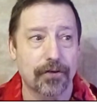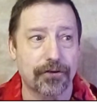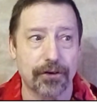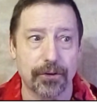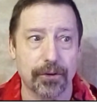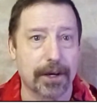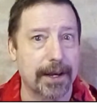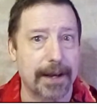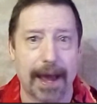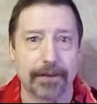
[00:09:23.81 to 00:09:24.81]
to
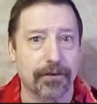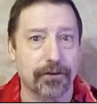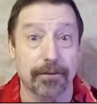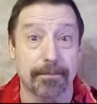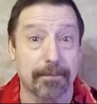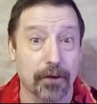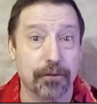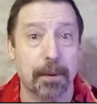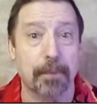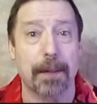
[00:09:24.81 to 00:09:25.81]
connect to
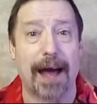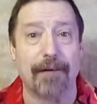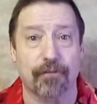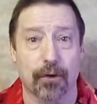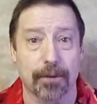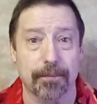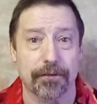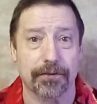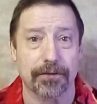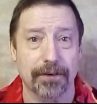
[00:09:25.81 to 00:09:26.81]
multiple
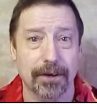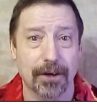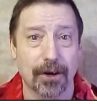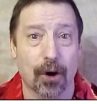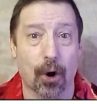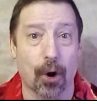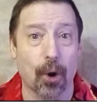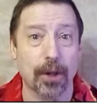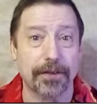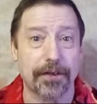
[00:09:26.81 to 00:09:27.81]
platforms
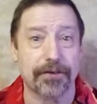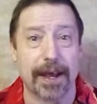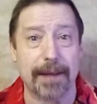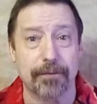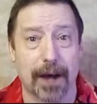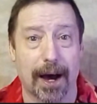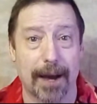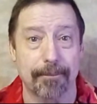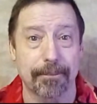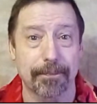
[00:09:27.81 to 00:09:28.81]
all at the same
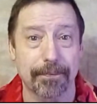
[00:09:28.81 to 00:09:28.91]
time